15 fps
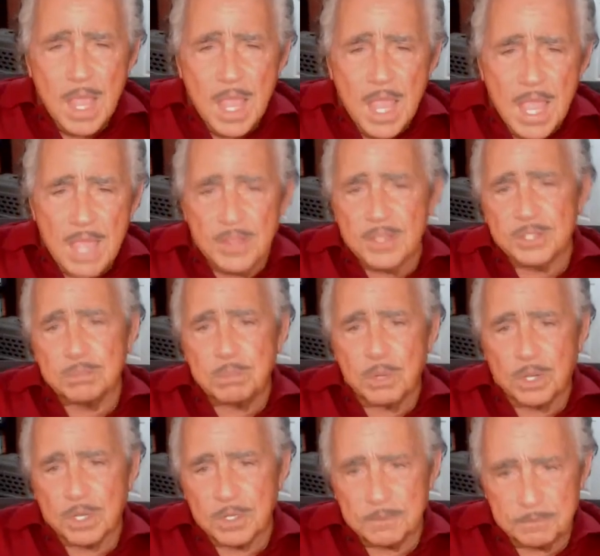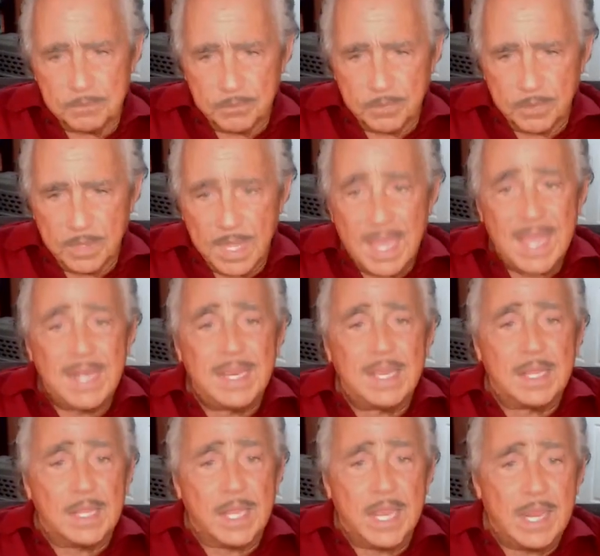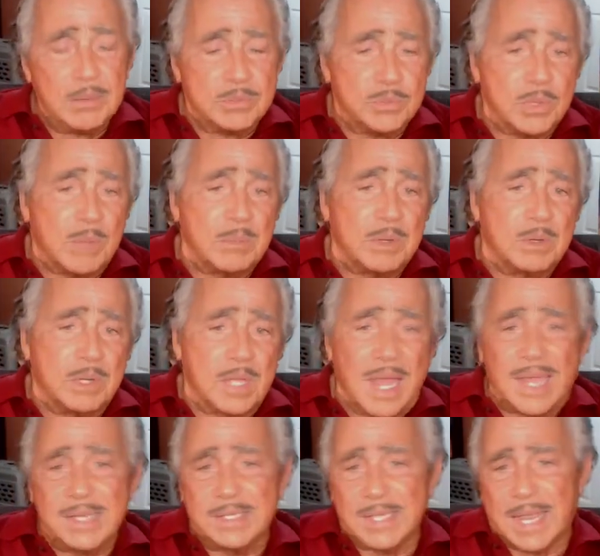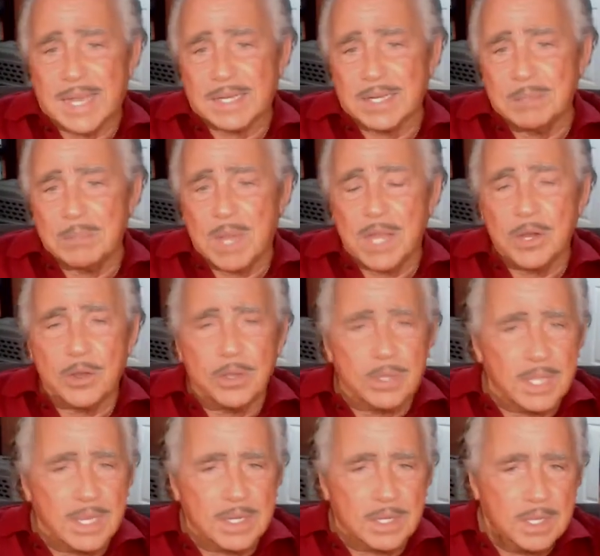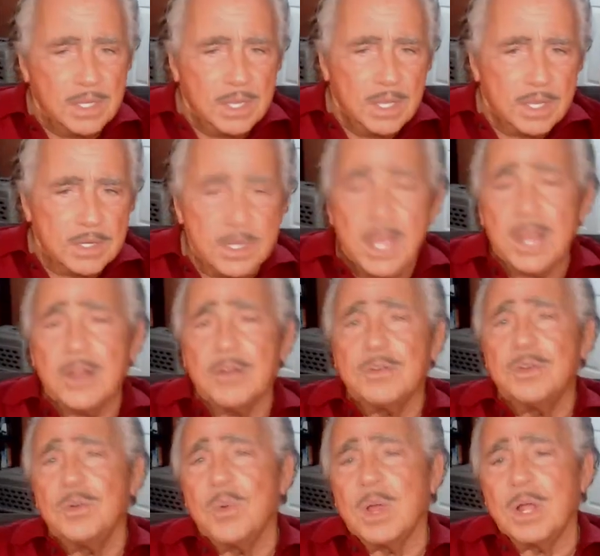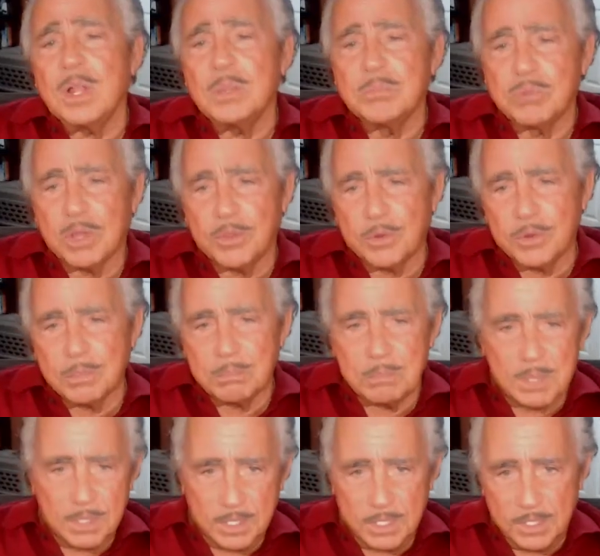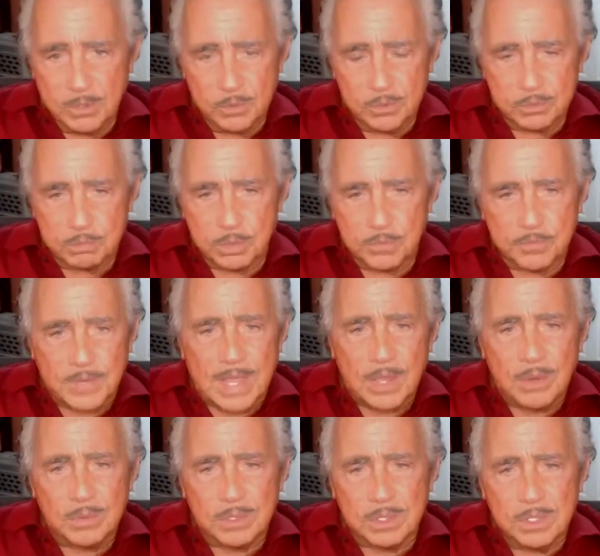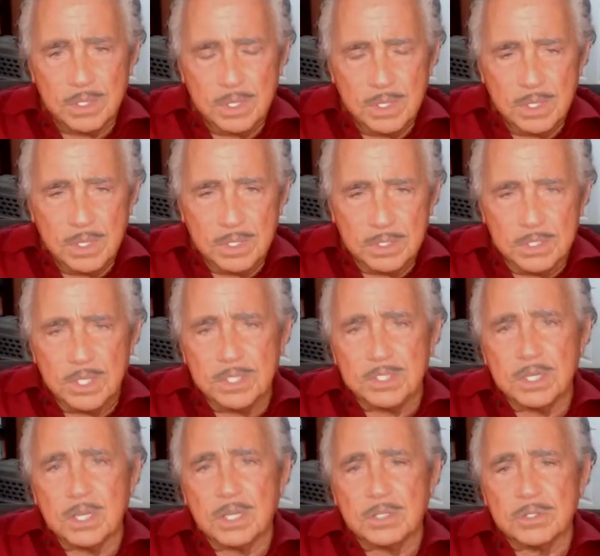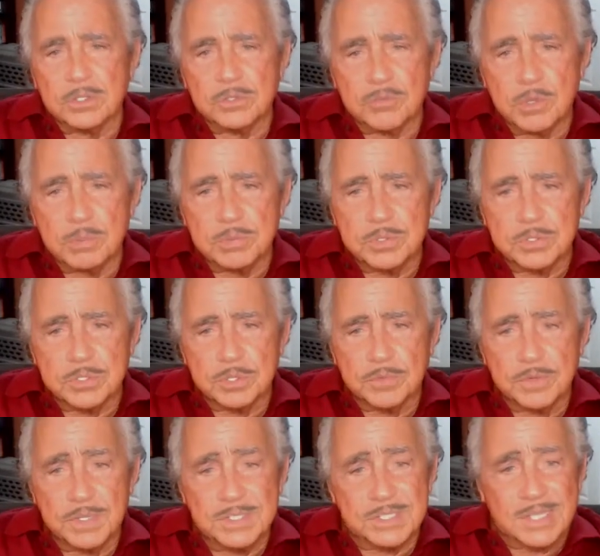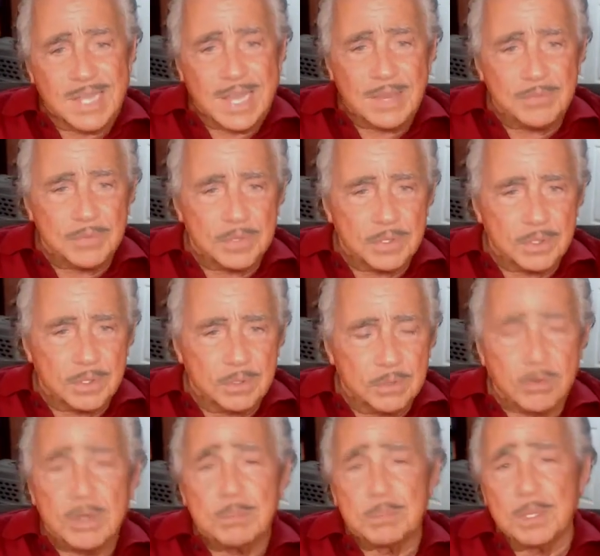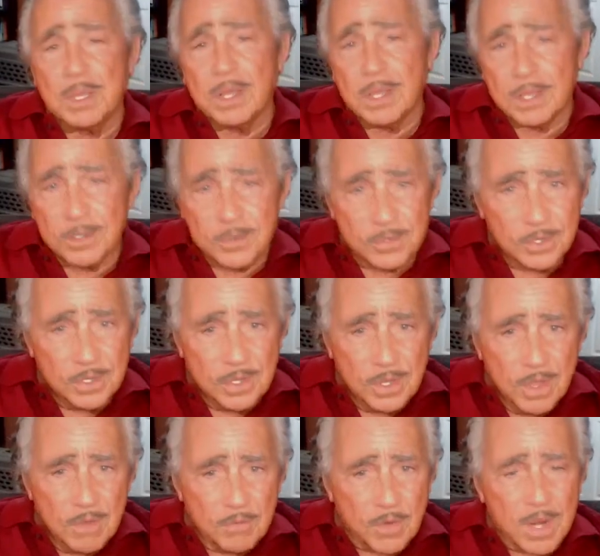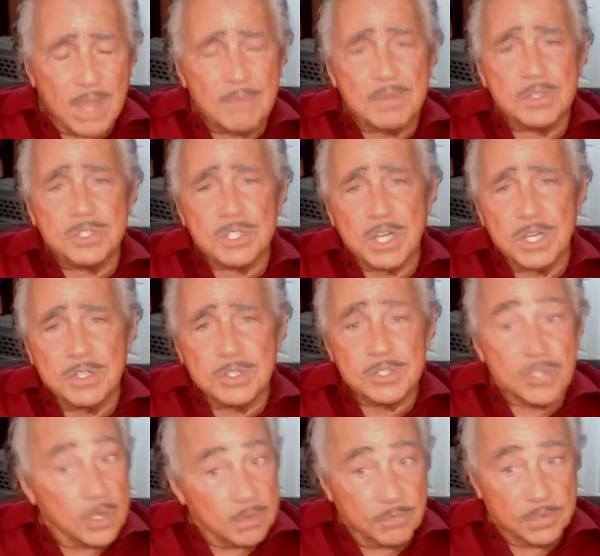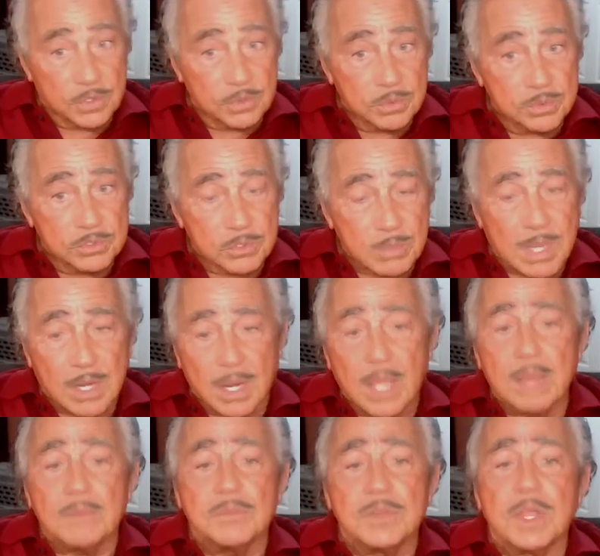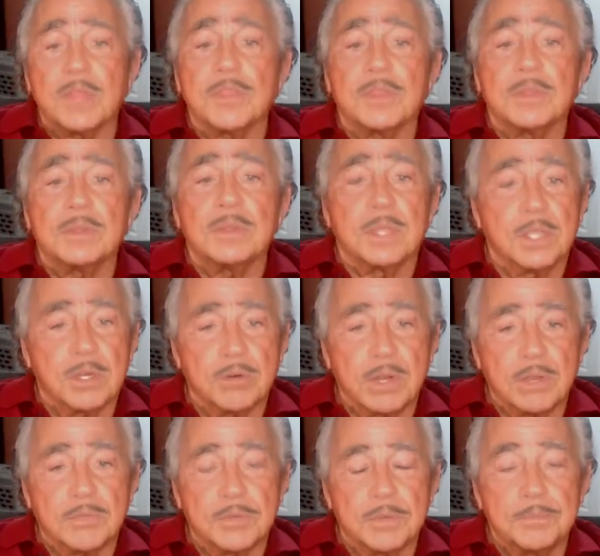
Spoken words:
In this book, Annie claims to have been contacted by her late ne'er-do-well brother Billy, whose profound and detailed descriptions of his life and the great beyond forever changes her views about life, death, and the hereafter.